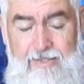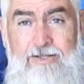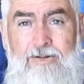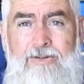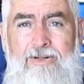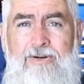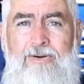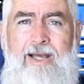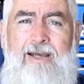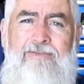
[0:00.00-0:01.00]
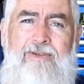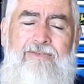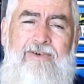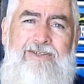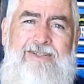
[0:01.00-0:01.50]
sorting it all out for the
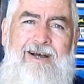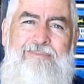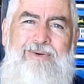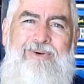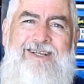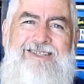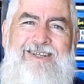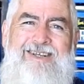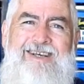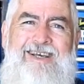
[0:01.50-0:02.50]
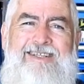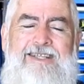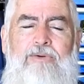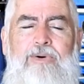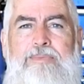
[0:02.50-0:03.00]
first couple of weeks of the year.
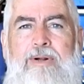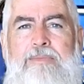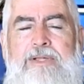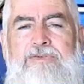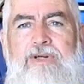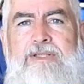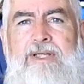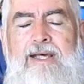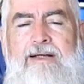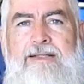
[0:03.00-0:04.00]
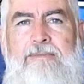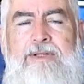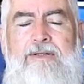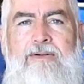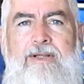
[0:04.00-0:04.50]
So we'll probably be stressed out or
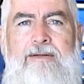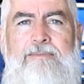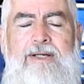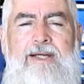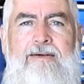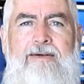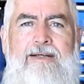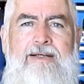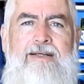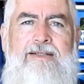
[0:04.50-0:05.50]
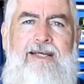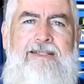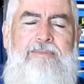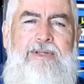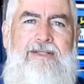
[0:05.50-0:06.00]
something like that, but anyway, it
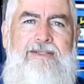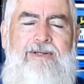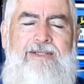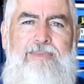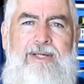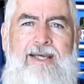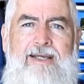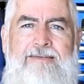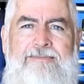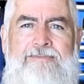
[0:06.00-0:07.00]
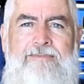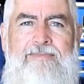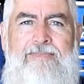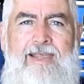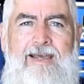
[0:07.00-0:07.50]
takes a bit to stress me out.
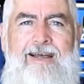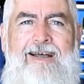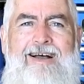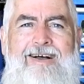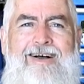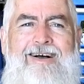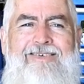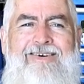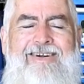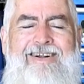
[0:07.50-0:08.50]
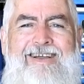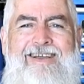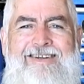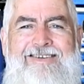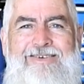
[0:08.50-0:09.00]
I
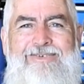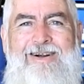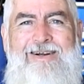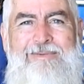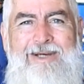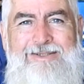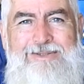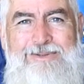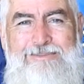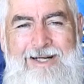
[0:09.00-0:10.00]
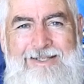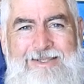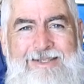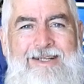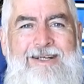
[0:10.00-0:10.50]
don't get too worried about it too much,
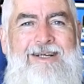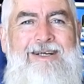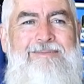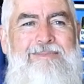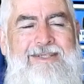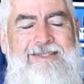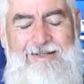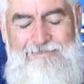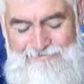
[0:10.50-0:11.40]
but